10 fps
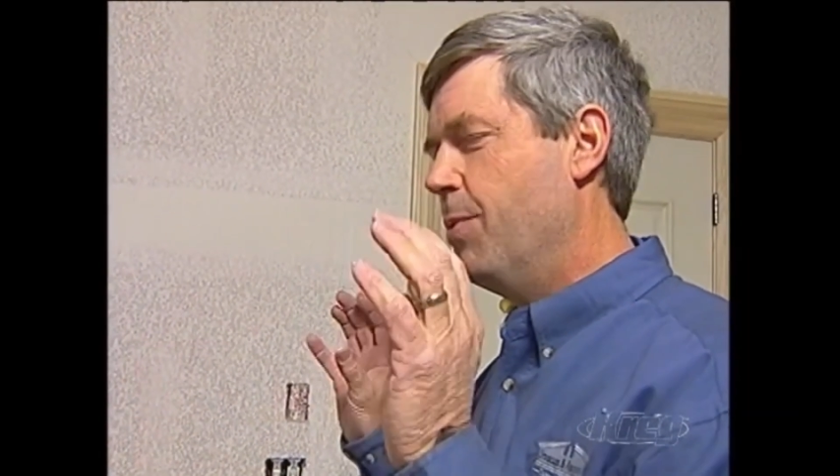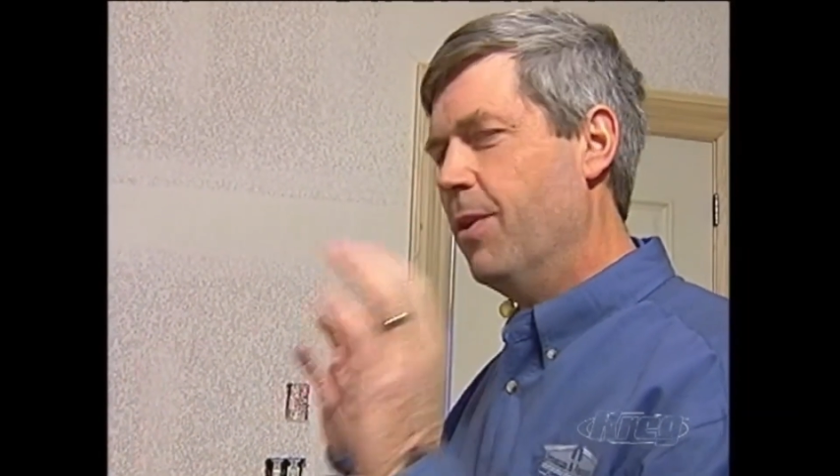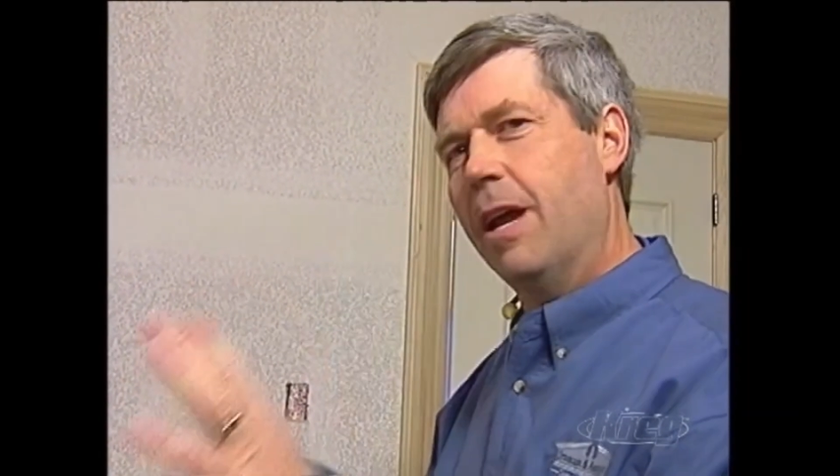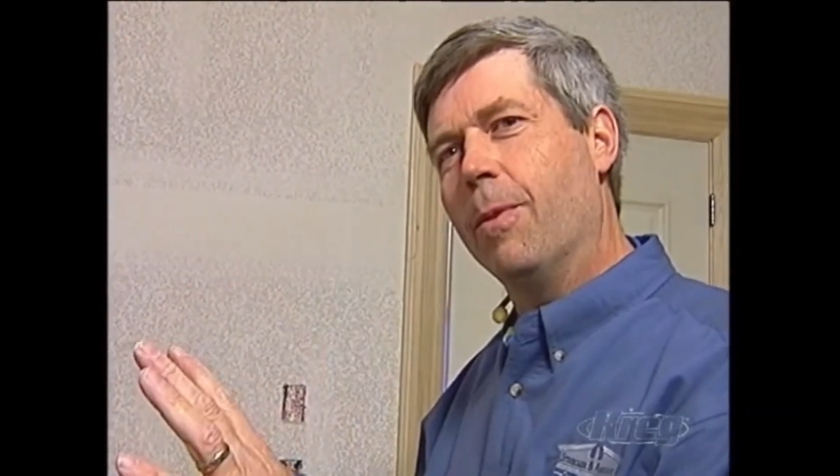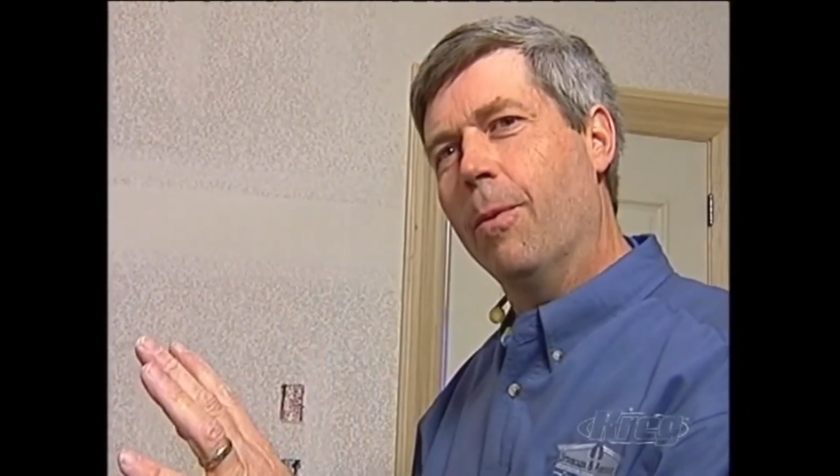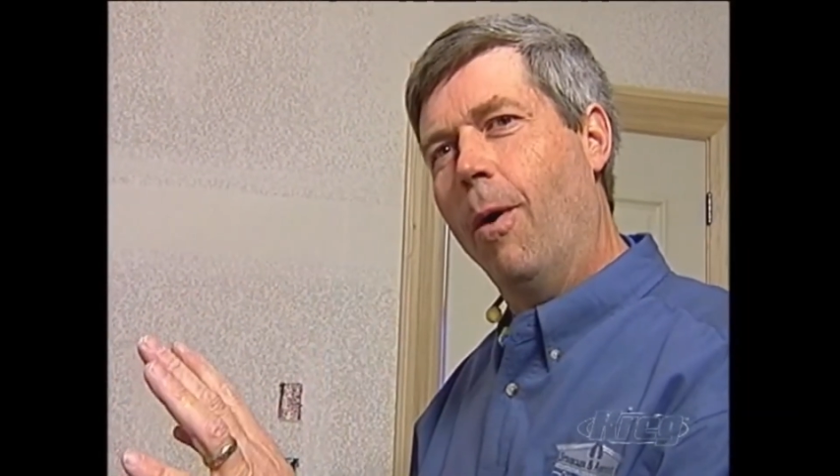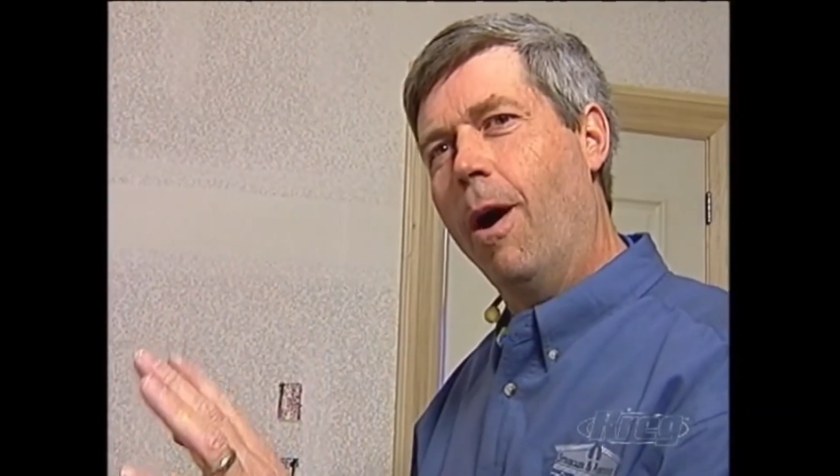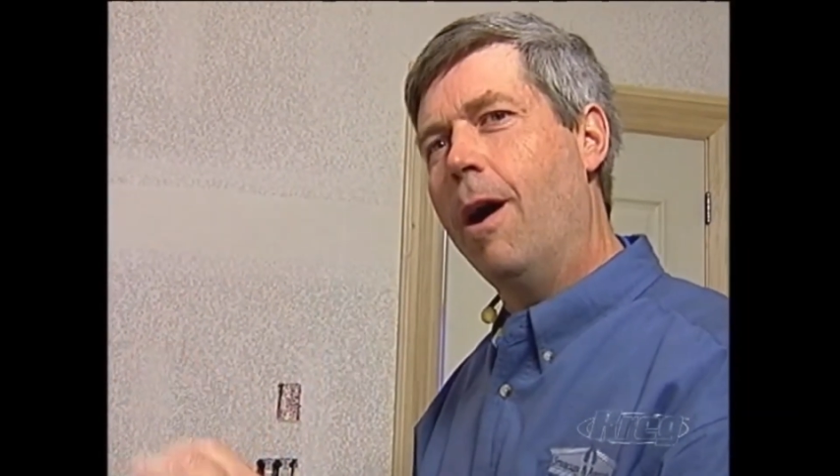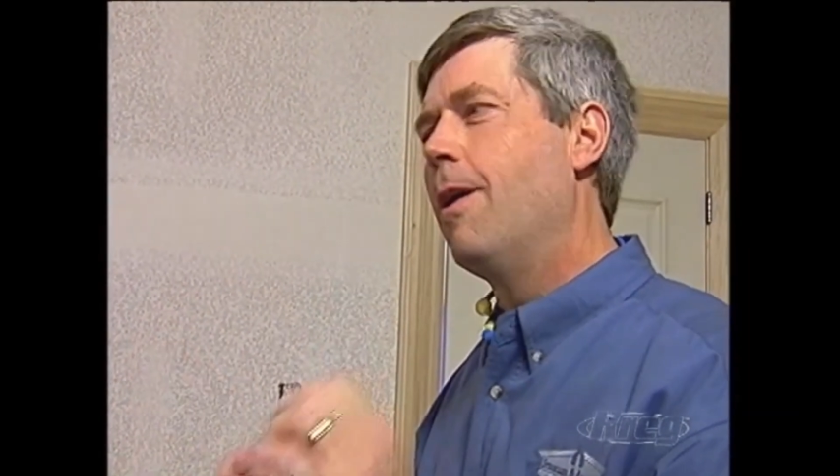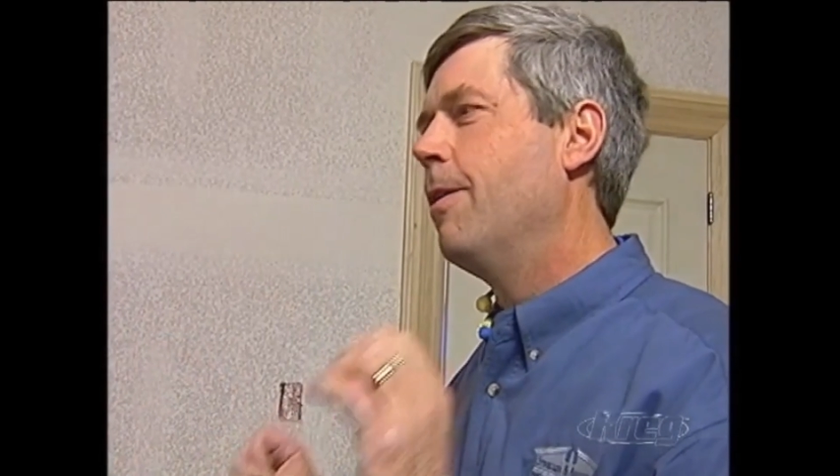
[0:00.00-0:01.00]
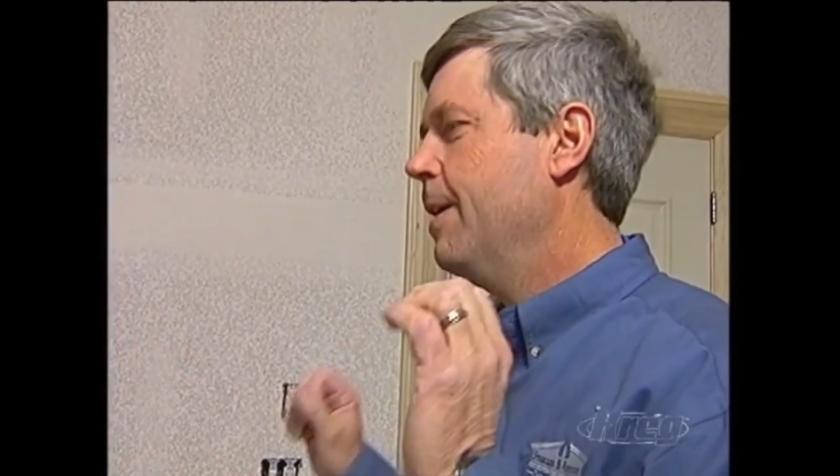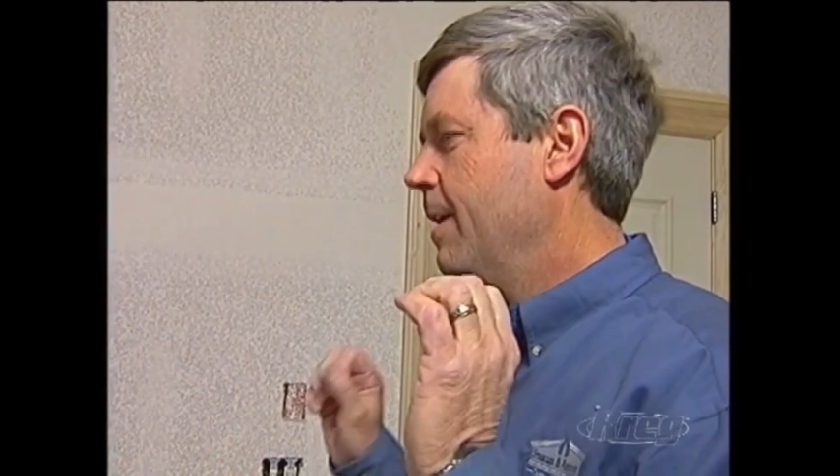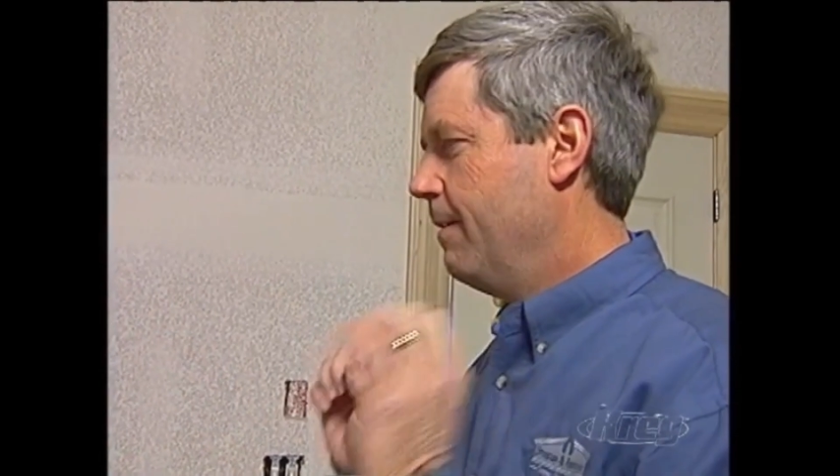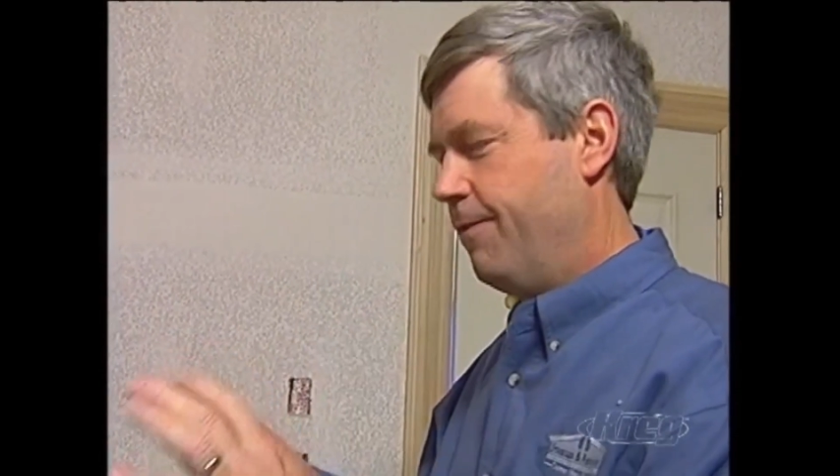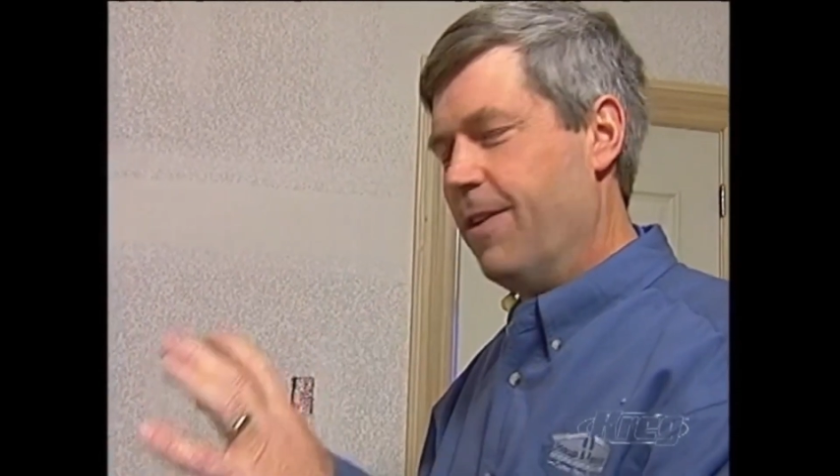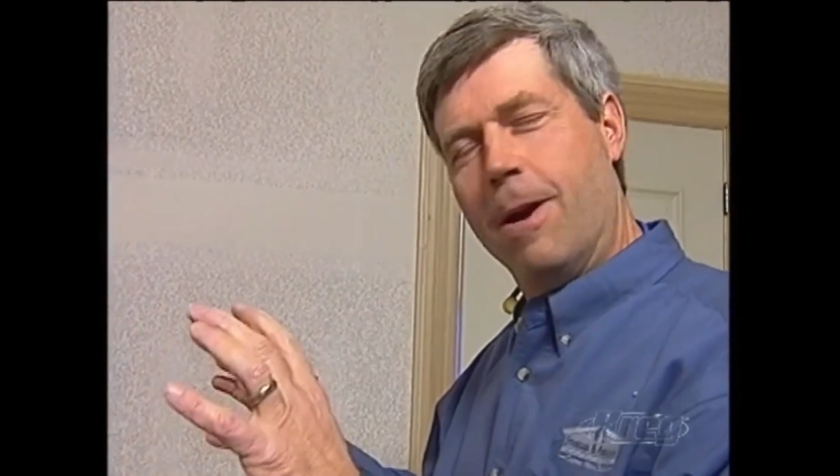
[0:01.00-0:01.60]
put up on the wall, fit our